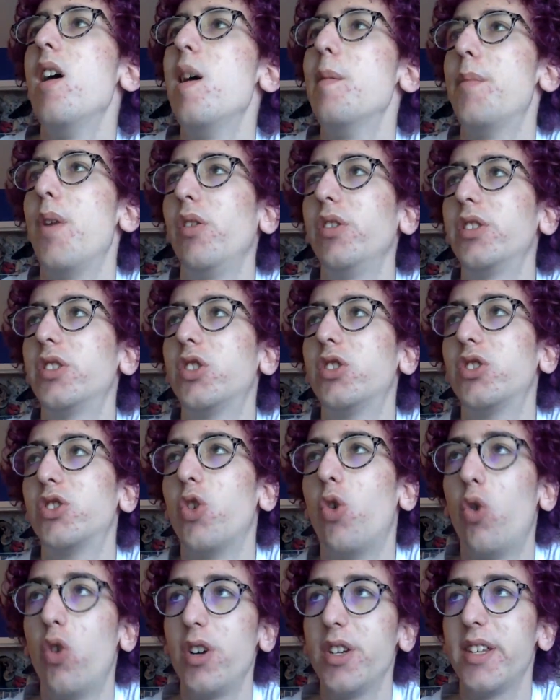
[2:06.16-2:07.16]
those
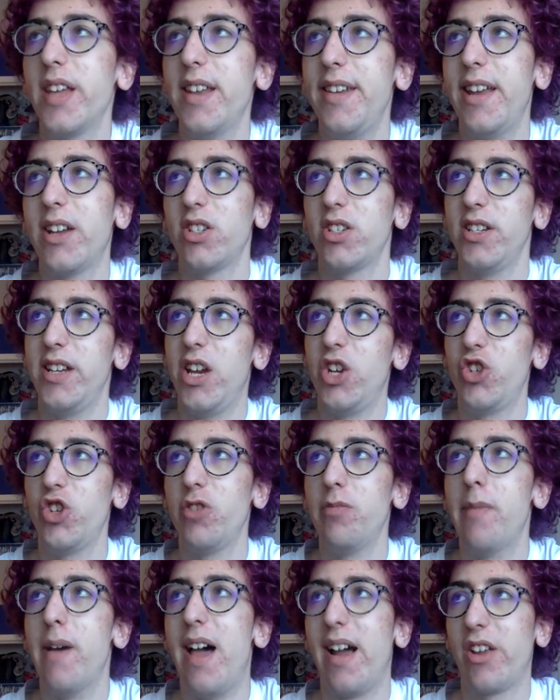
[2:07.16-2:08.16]
source and
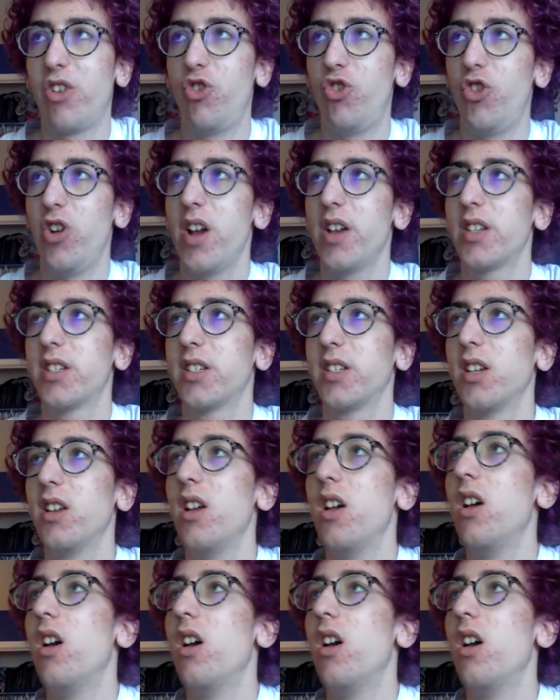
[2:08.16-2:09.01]
destination MAC address